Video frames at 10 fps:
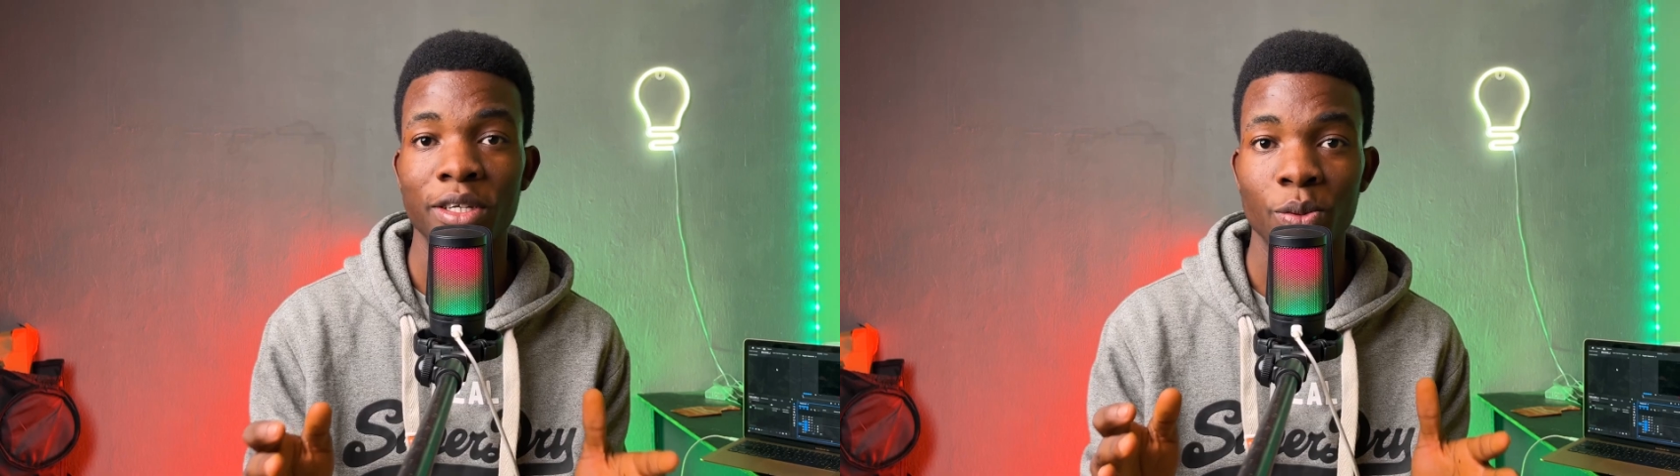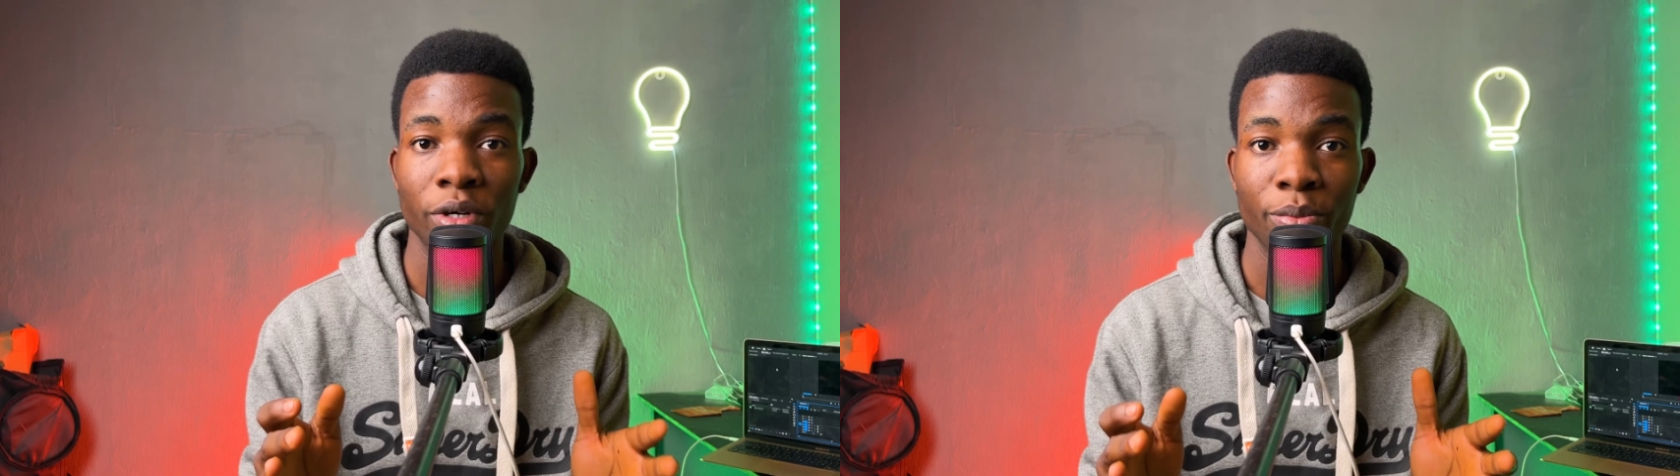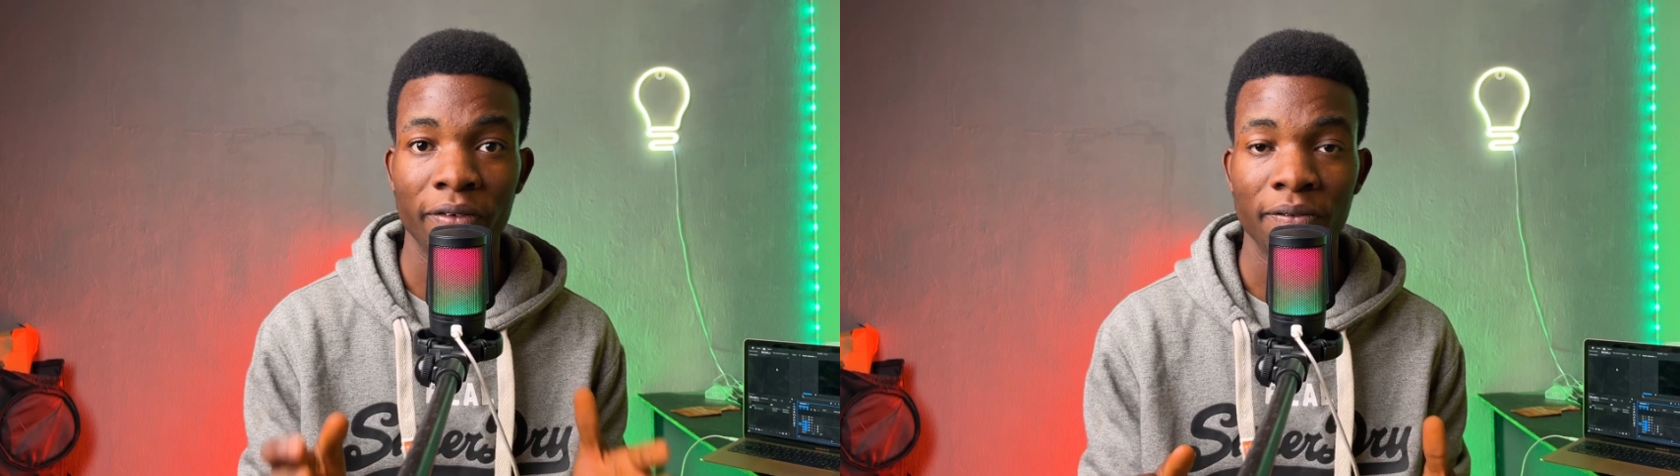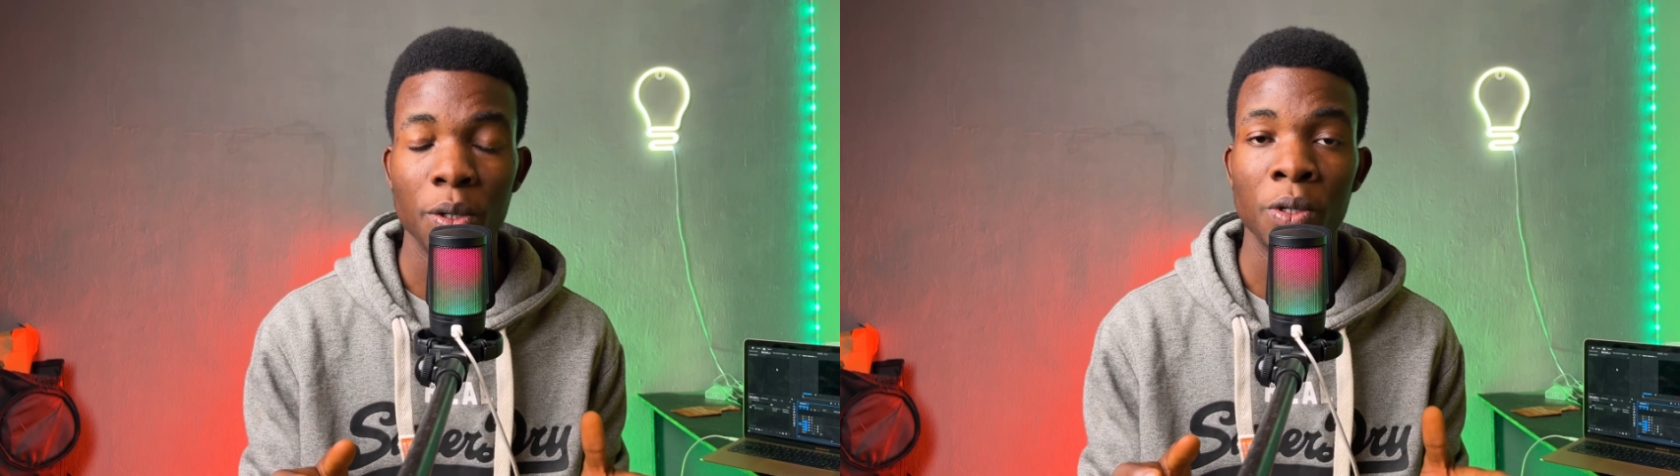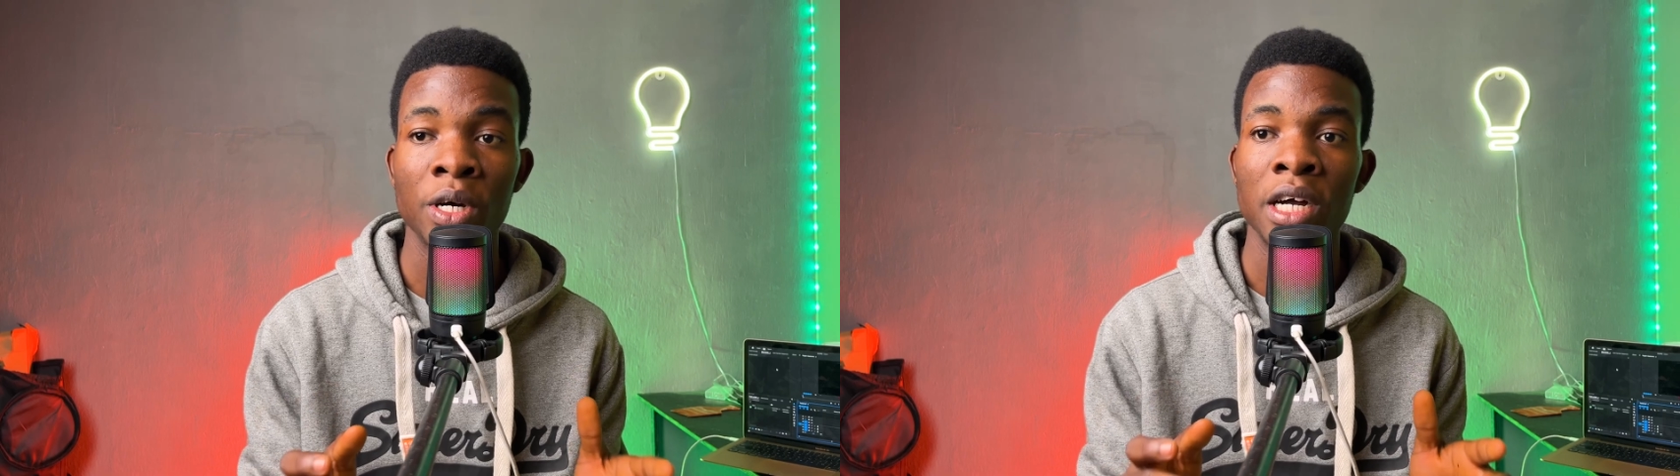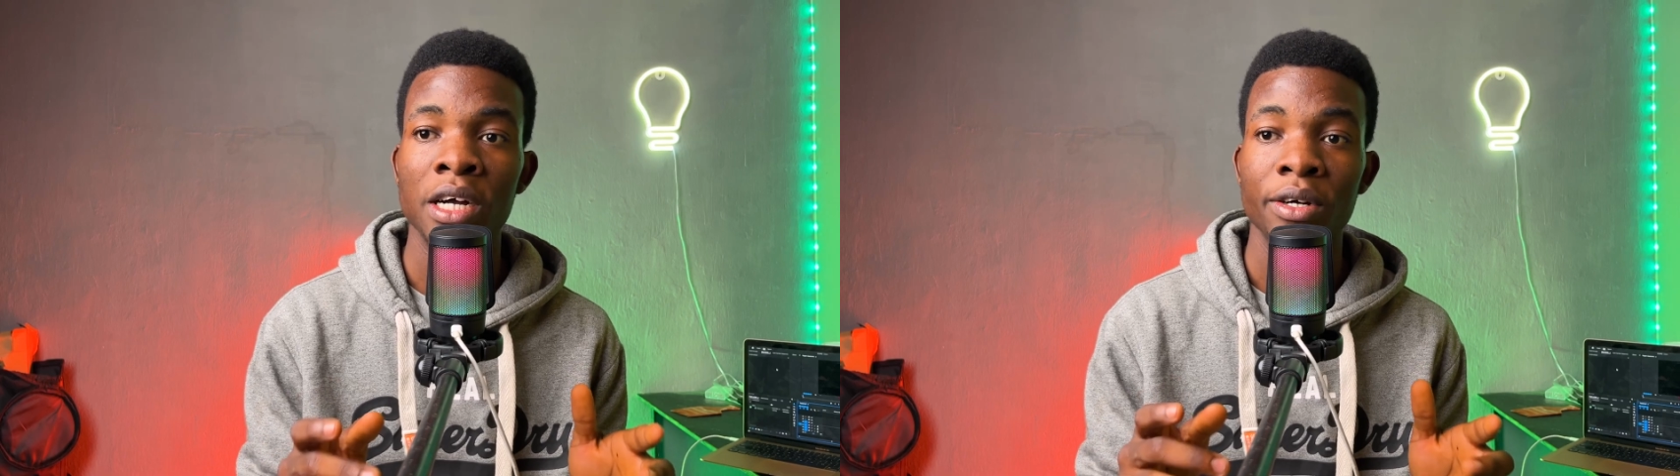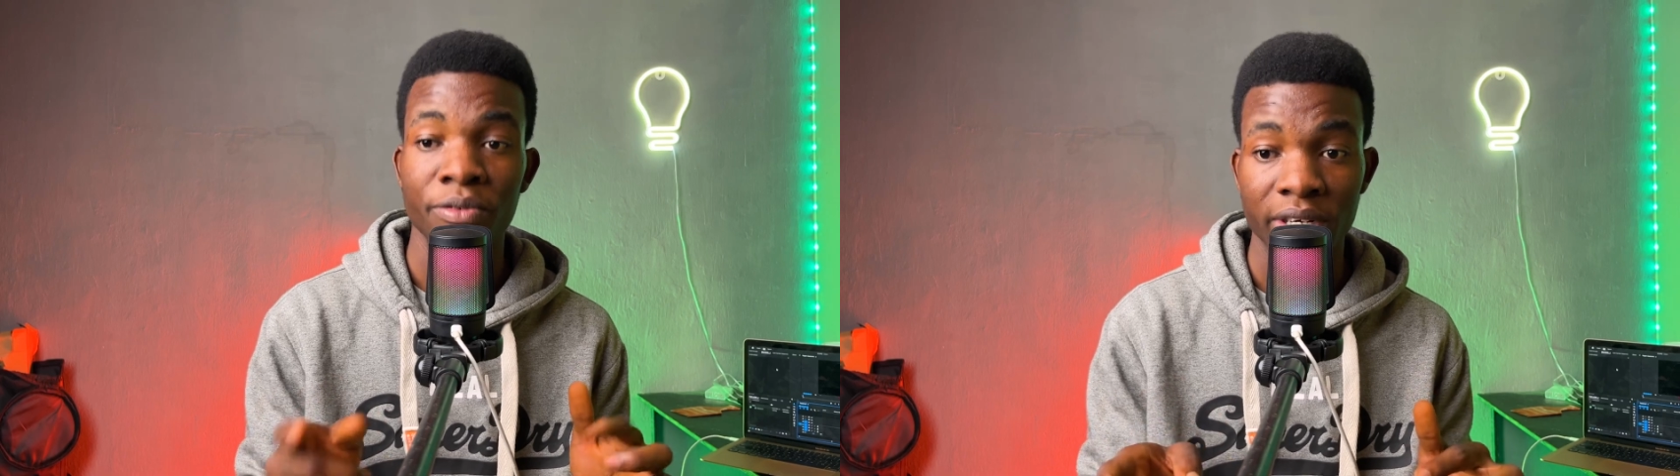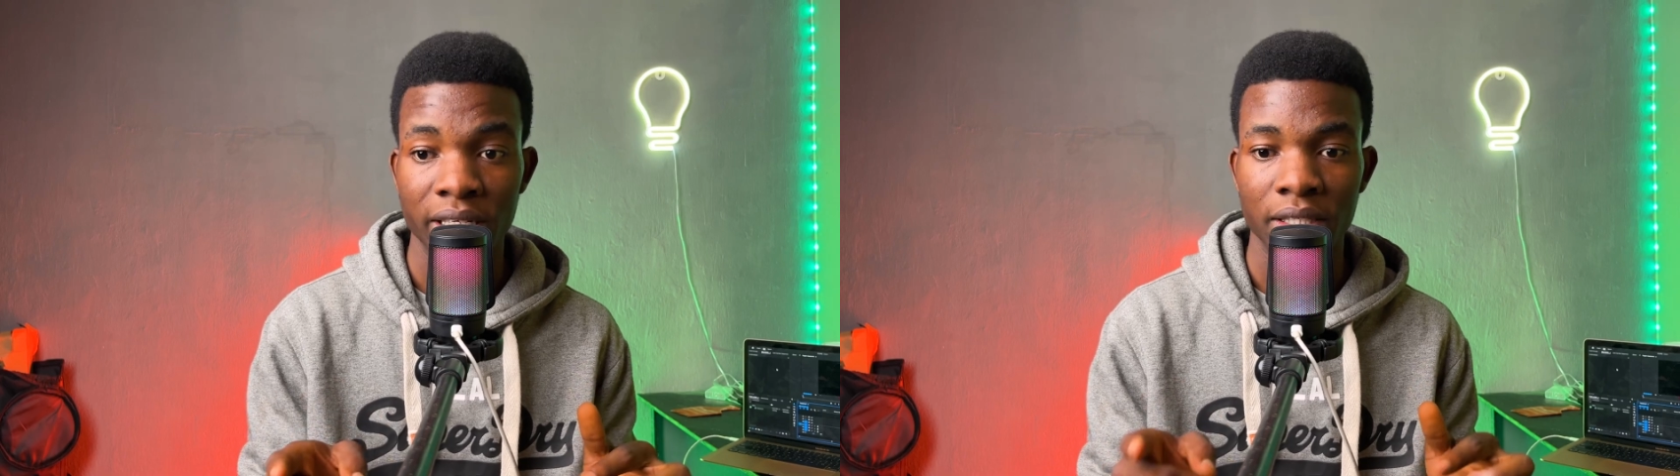this word before,
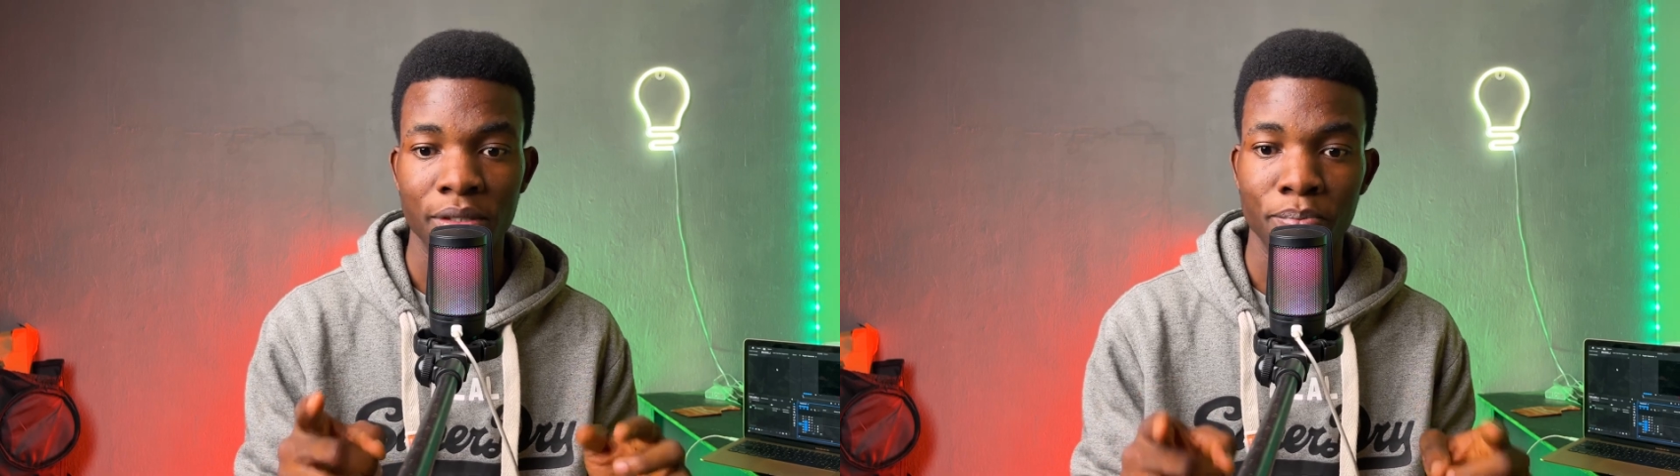Riz,